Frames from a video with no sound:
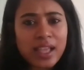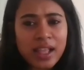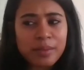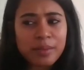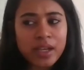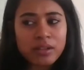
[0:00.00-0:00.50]

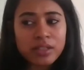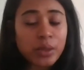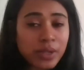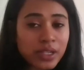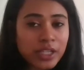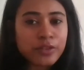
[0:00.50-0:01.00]
help you out. They
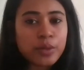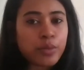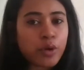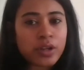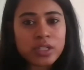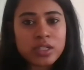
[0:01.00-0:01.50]
will give you
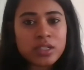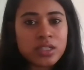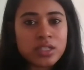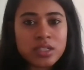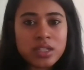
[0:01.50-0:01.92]
pointers